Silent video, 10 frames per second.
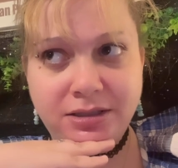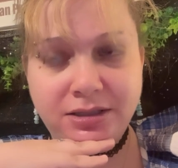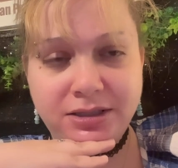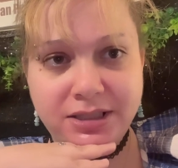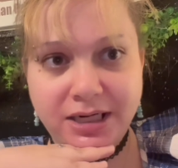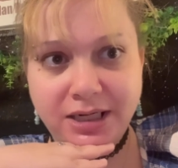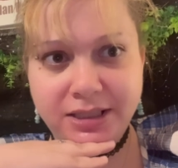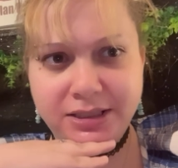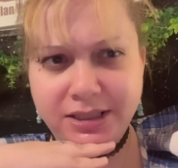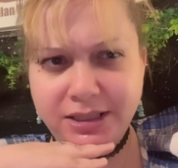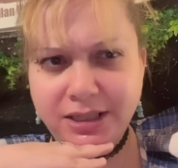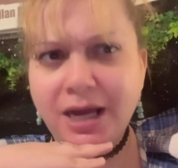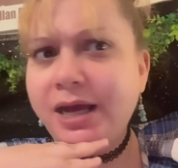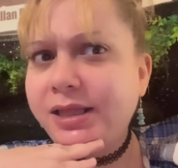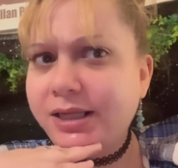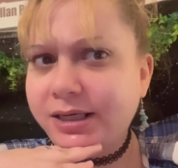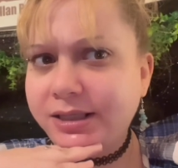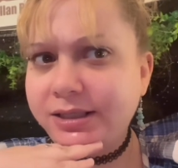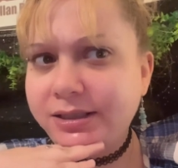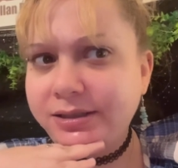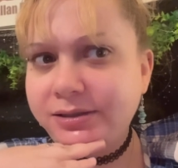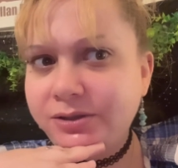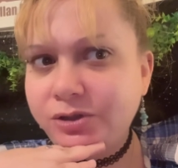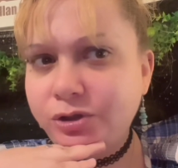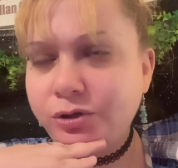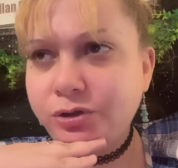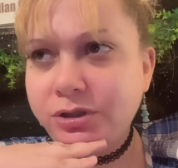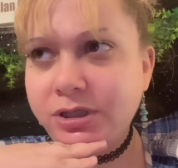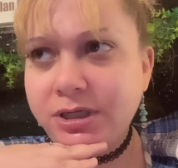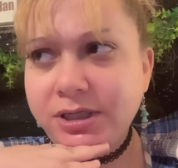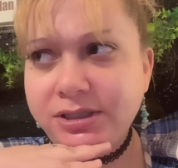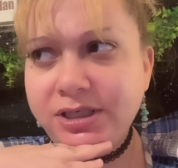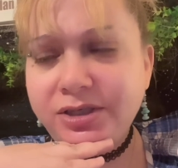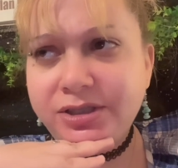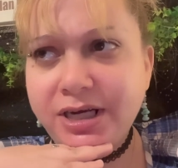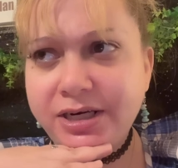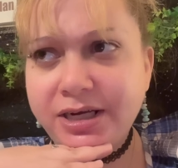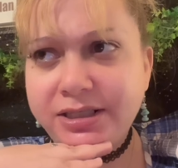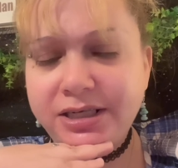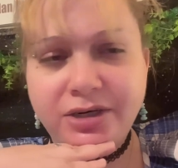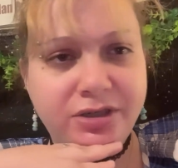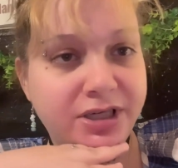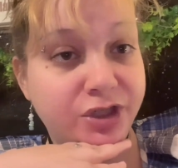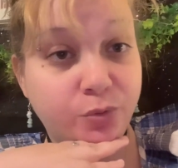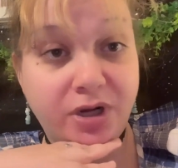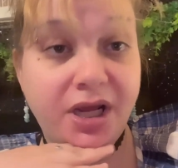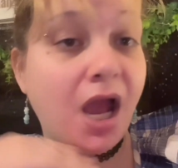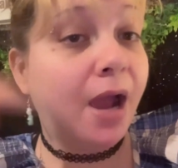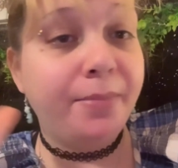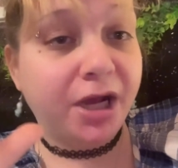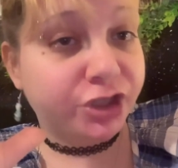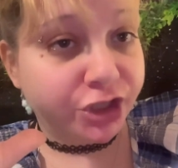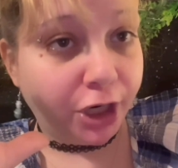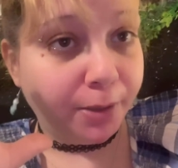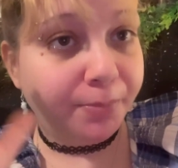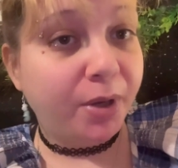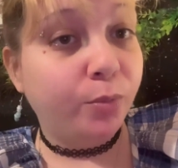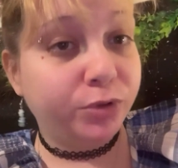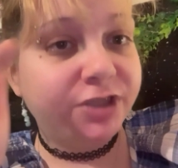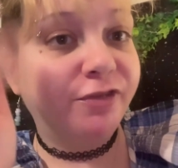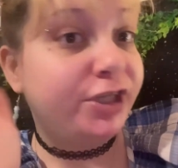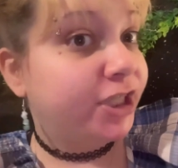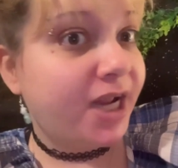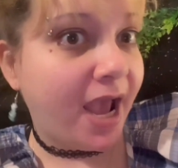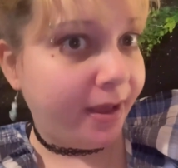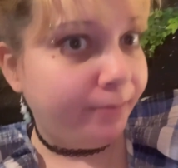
Day 19, I think. It's either day 19 or day 20. I'm not sure, but for today.